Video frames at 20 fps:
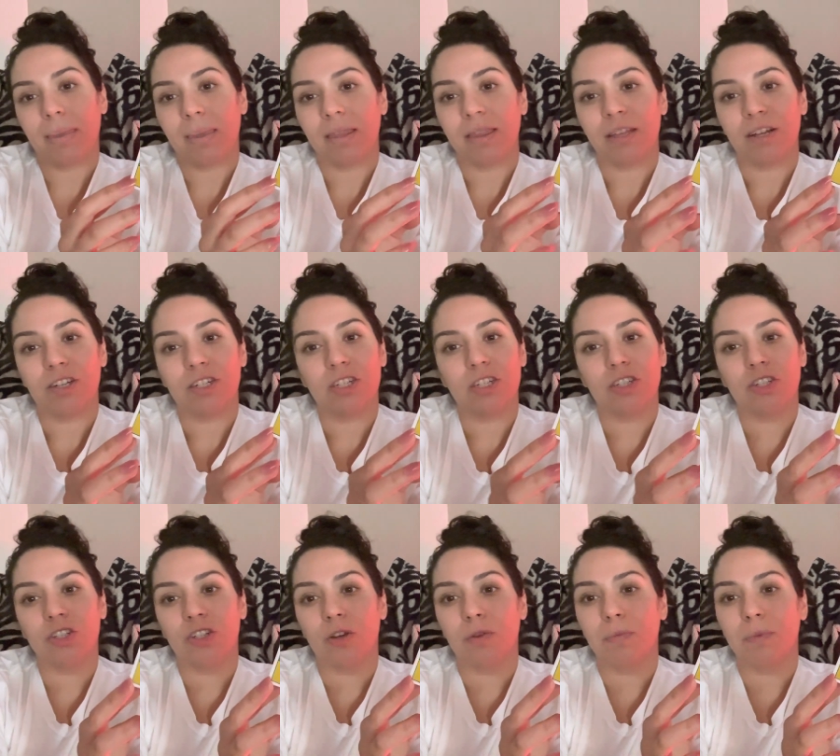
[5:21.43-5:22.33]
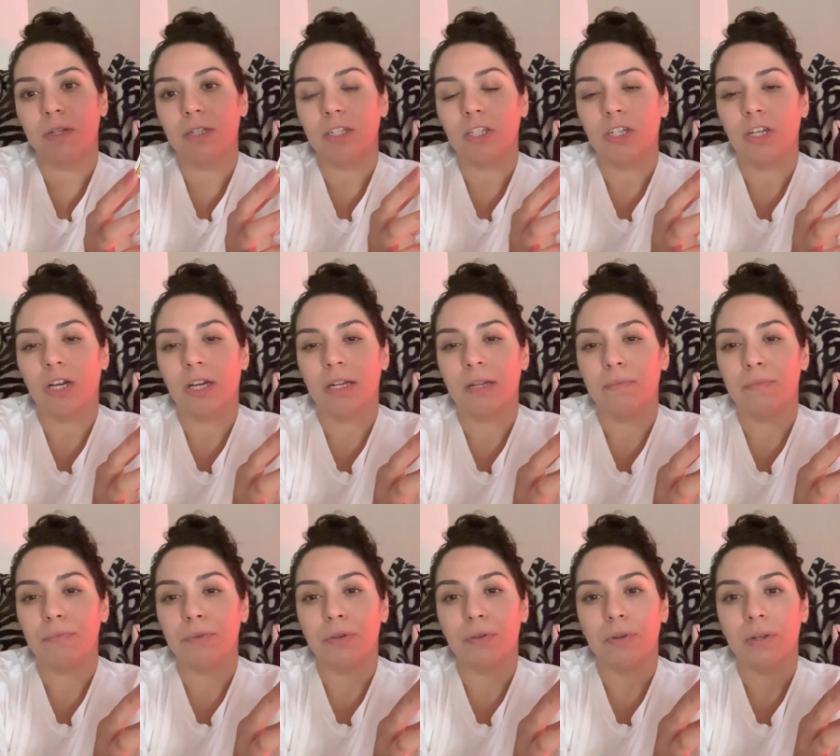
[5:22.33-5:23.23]
There's just so much good and
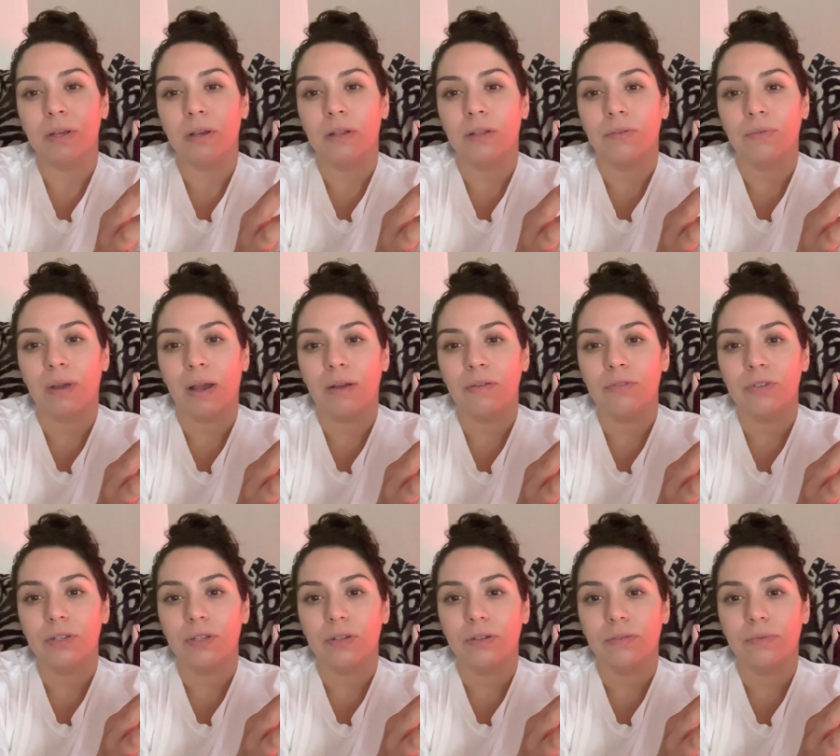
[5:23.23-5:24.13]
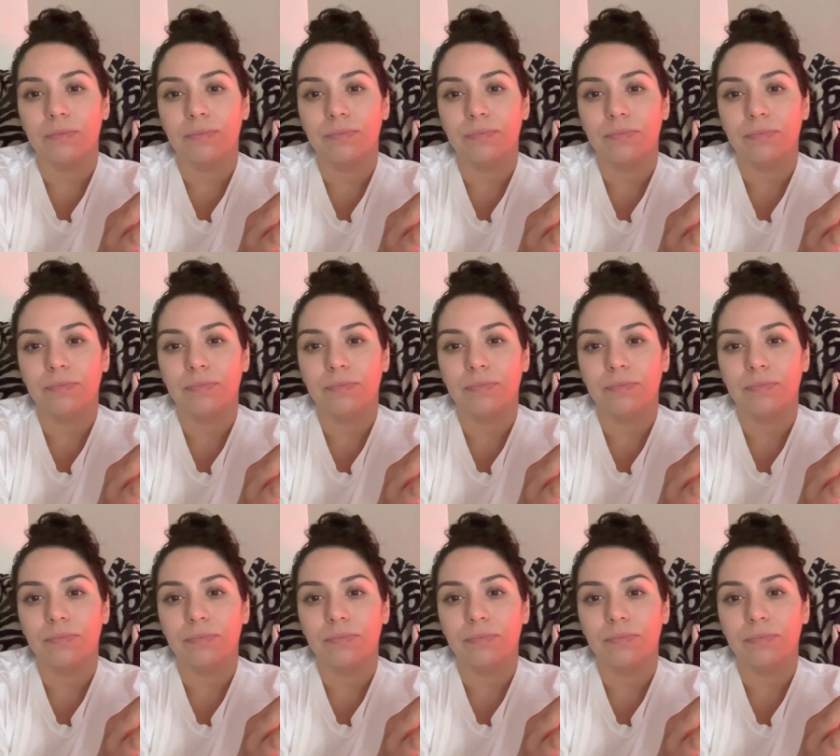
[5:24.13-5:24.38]
beauty all around you.